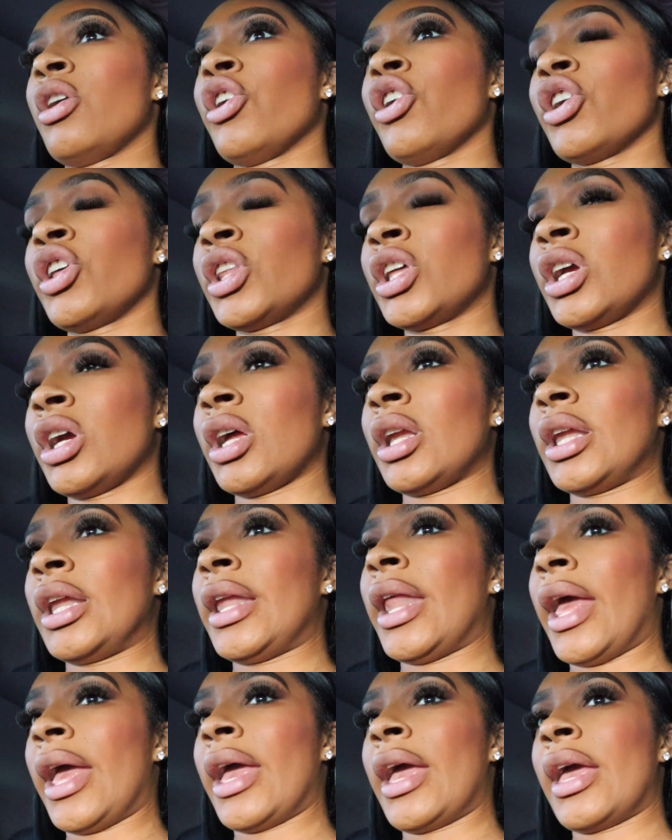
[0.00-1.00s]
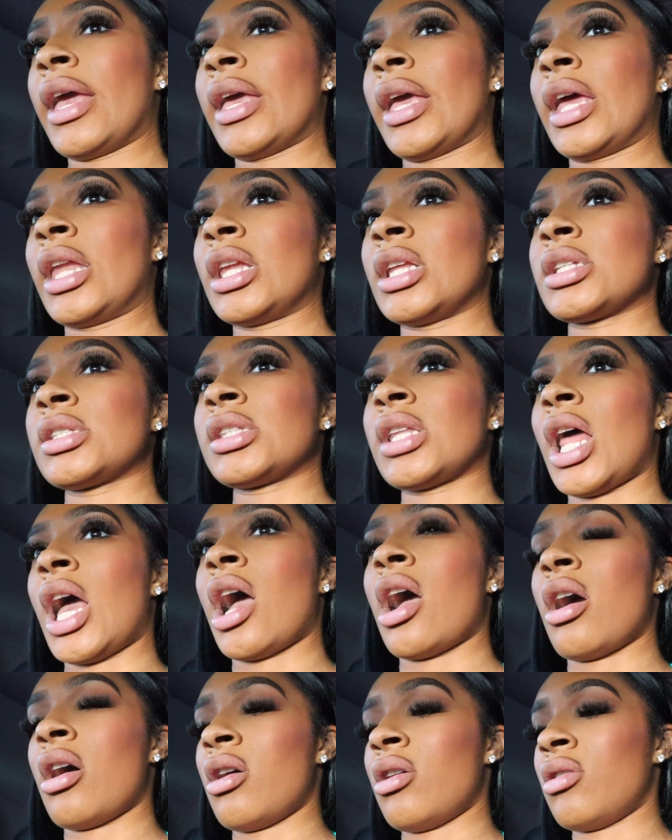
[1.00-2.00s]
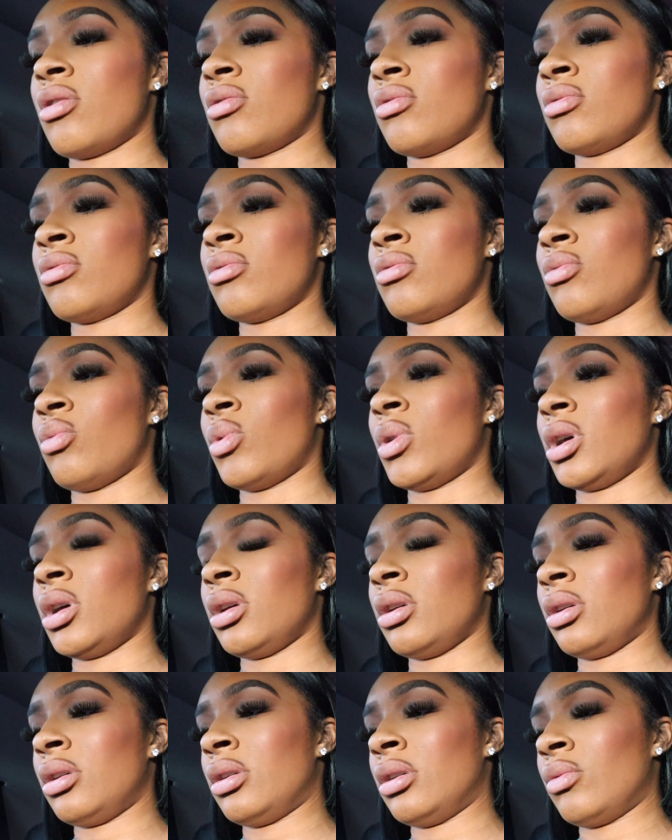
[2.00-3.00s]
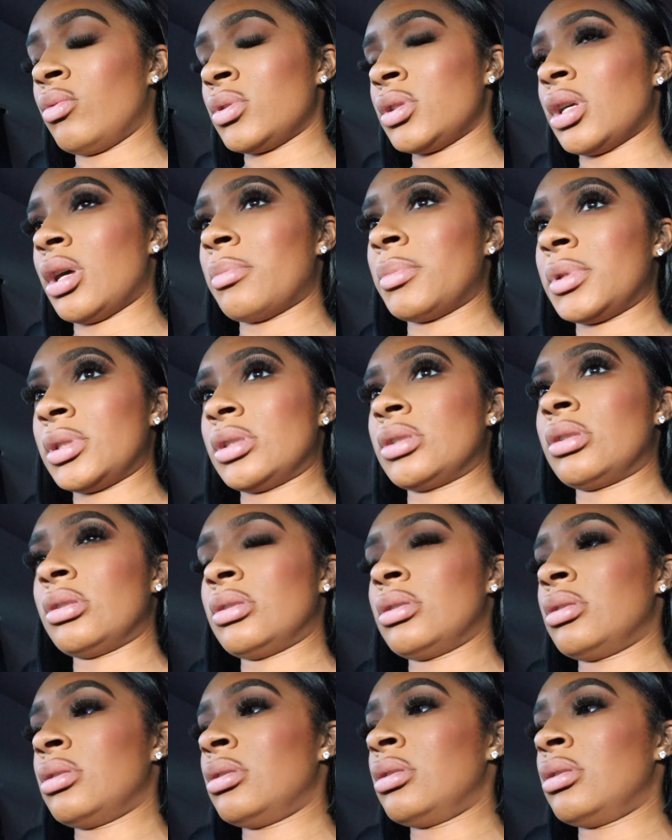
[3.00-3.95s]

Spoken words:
earlier in the day and it's now, what time is it?